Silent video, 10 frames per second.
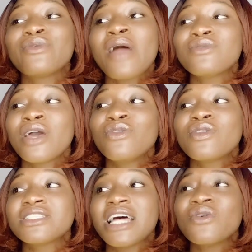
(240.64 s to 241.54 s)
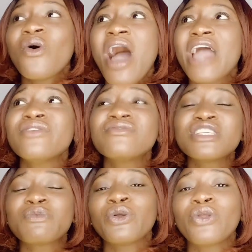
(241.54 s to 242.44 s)
that's when you notice that, oh, I use
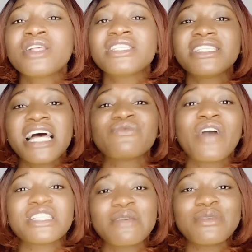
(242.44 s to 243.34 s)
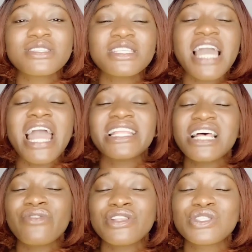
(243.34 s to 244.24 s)
this product, it has vitamin C and it
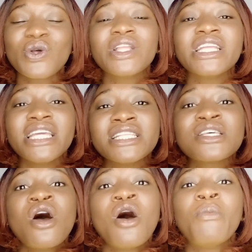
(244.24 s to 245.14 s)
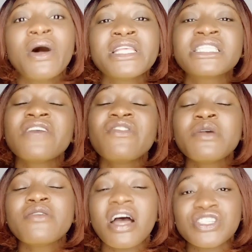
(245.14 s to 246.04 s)
has retinol in it, but it's giving
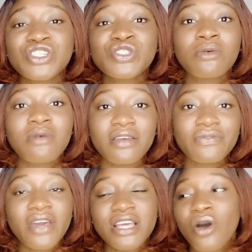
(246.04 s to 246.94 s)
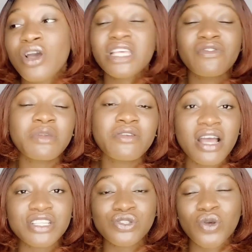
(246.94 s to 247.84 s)
me rashes on my face, or it's giving me
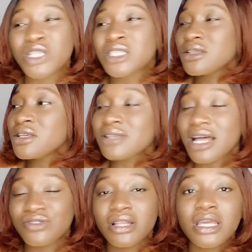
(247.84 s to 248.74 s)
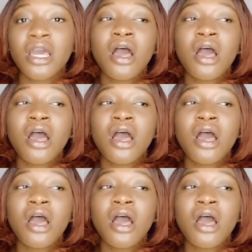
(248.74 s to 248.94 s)
rashes, or it's actually